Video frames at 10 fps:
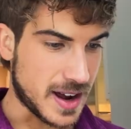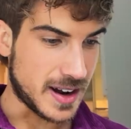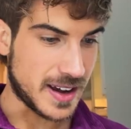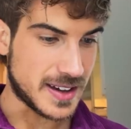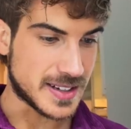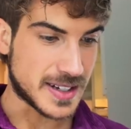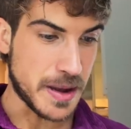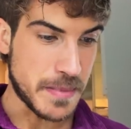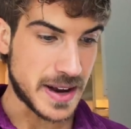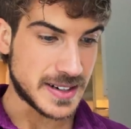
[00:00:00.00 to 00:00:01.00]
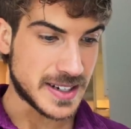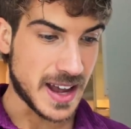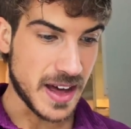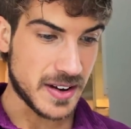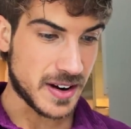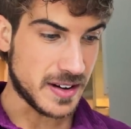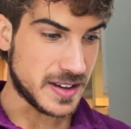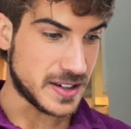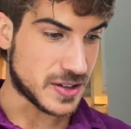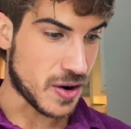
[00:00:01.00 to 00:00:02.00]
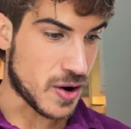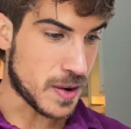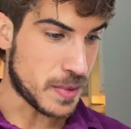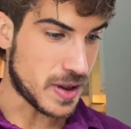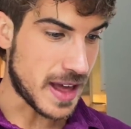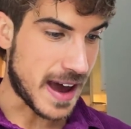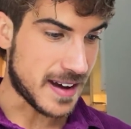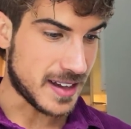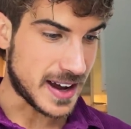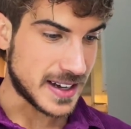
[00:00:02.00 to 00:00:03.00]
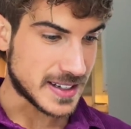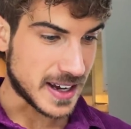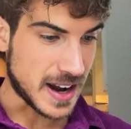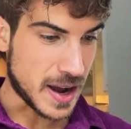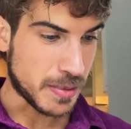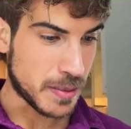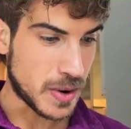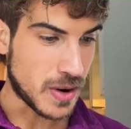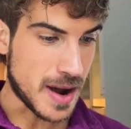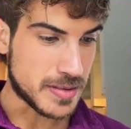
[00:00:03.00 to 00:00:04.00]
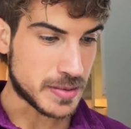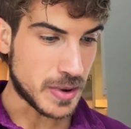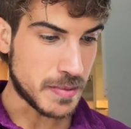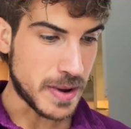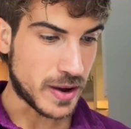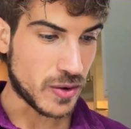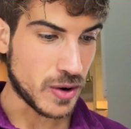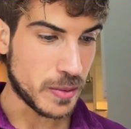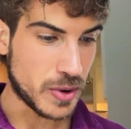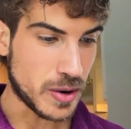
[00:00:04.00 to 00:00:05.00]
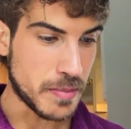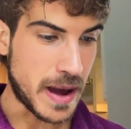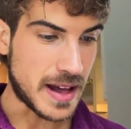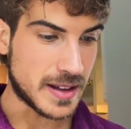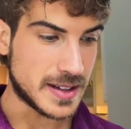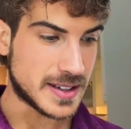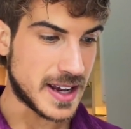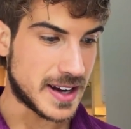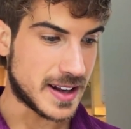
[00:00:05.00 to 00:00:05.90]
And I guess combined together, these herbal allies can help promote optimal microbial balance and